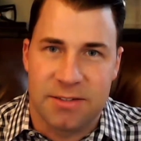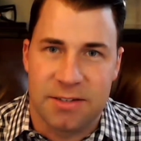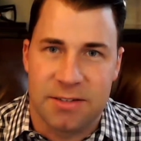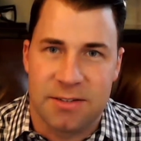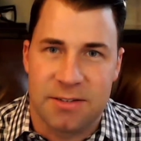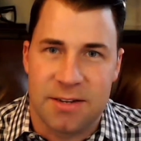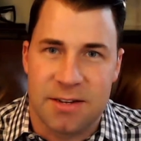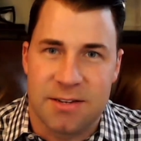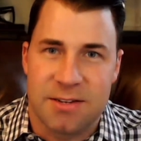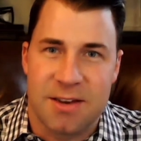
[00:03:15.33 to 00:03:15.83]

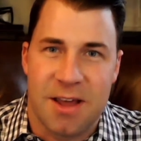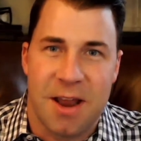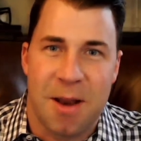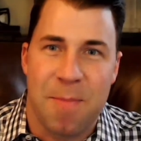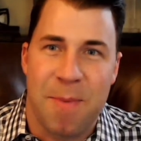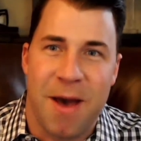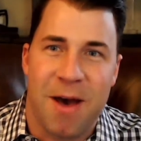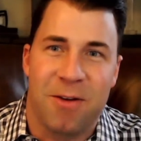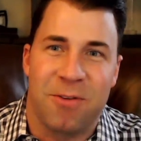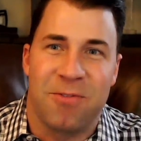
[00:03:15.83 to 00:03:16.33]
it's not
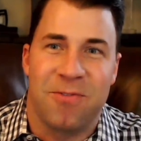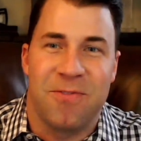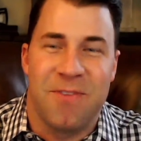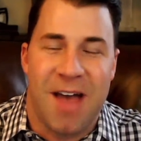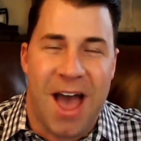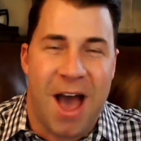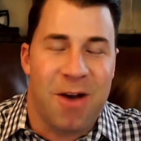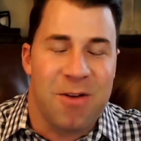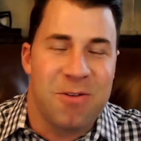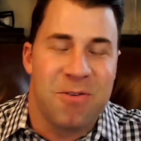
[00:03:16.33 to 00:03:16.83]
about
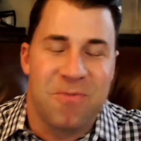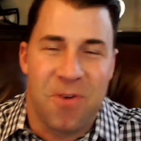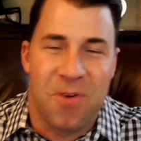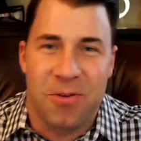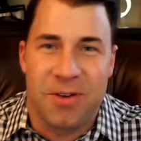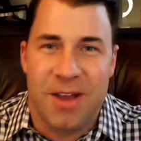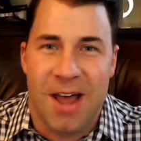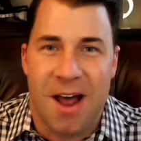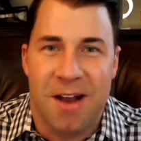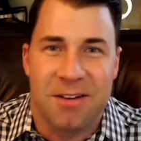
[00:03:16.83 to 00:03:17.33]
how you
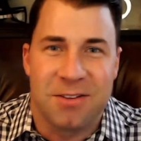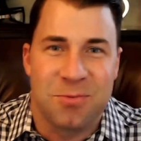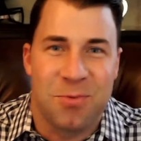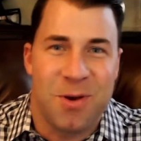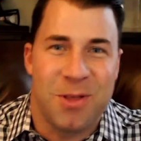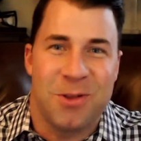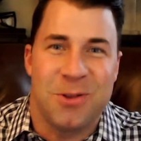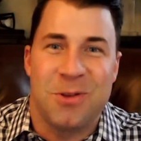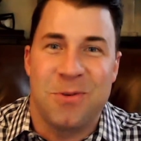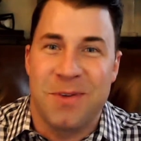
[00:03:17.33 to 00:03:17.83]
fall down, it's
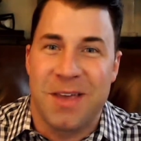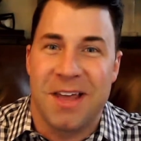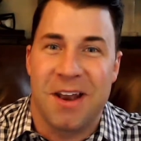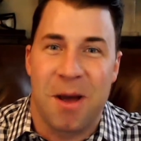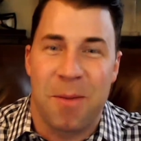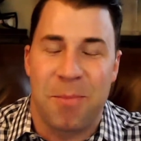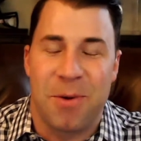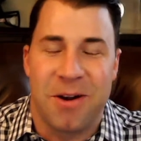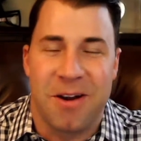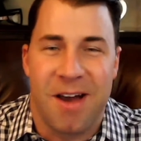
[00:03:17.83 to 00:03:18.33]
whether you get
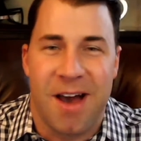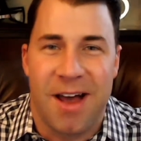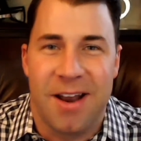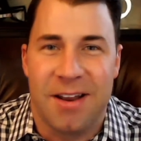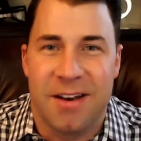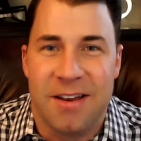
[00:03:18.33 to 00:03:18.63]
up or not.